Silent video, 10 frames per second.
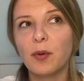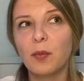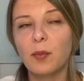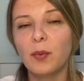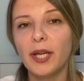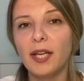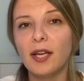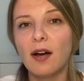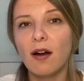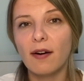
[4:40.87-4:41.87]

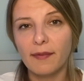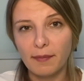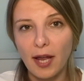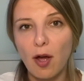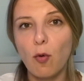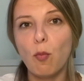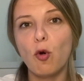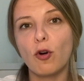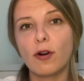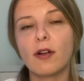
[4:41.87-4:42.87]
we are now
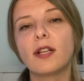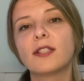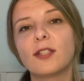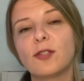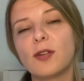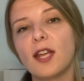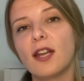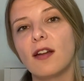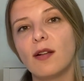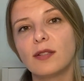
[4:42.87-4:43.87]
more
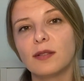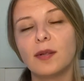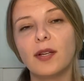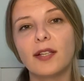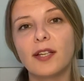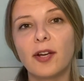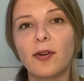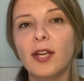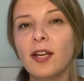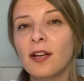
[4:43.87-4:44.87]
concentrated also on
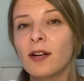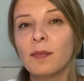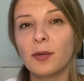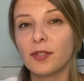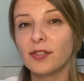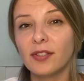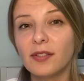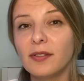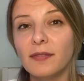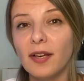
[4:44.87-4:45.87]
career,
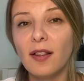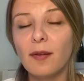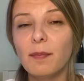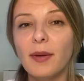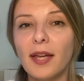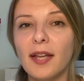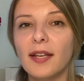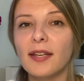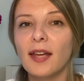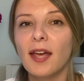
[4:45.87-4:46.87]
personal
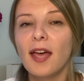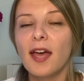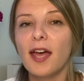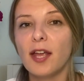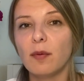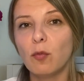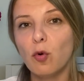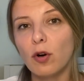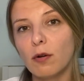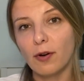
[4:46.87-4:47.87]
development, and
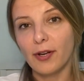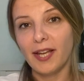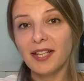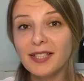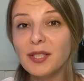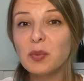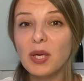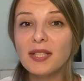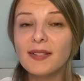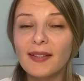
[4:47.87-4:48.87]
more oriented
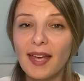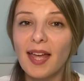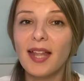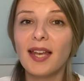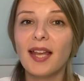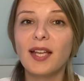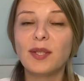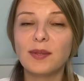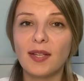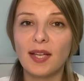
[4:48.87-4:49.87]
once again
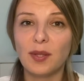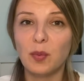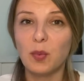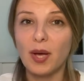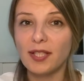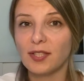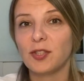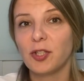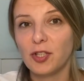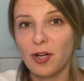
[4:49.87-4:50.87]
into that
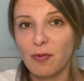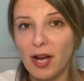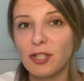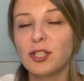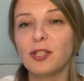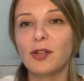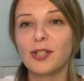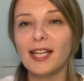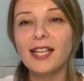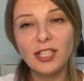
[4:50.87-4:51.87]
Western direction,
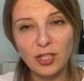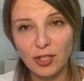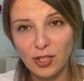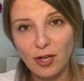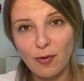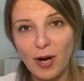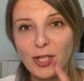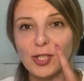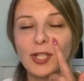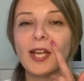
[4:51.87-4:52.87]
not Eastern
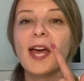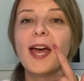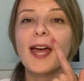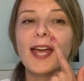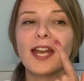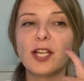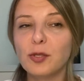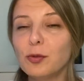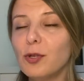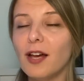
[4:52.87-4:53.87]
direction. And I
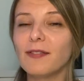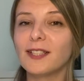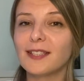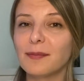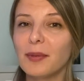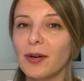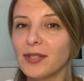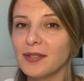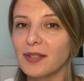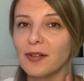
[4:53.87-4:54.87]
do love this
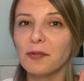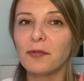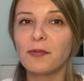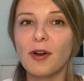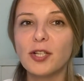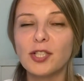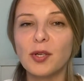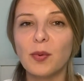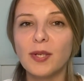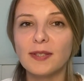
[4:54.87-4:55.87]
comparison of
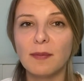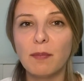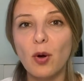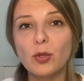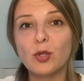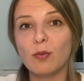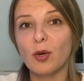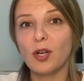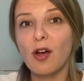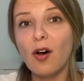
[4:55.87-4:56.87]
Russia with the
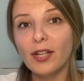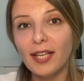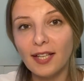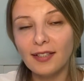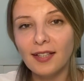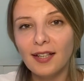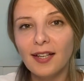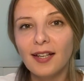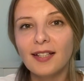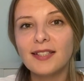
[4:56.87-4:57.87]
post-Mongolian
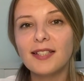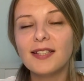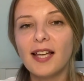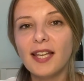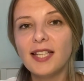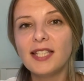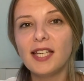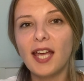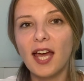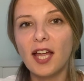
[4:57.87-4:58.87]

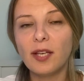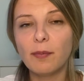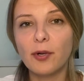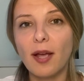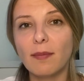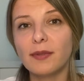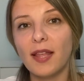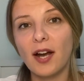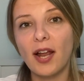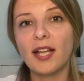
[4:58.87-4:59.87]
society and perhaps
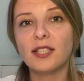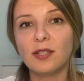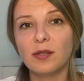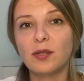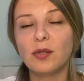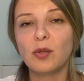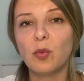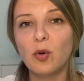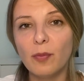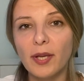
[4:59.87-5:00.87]
their attitude to a
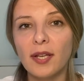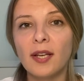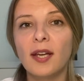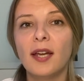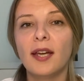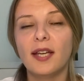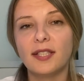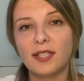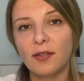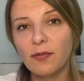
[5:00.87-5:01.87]
woman
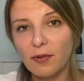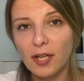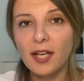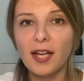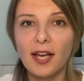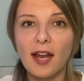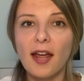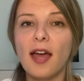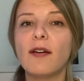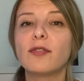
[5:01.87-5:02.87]
is different, and I
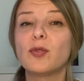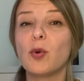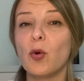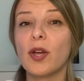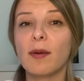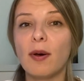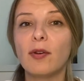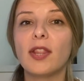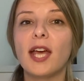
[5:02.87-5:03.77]
have spoken about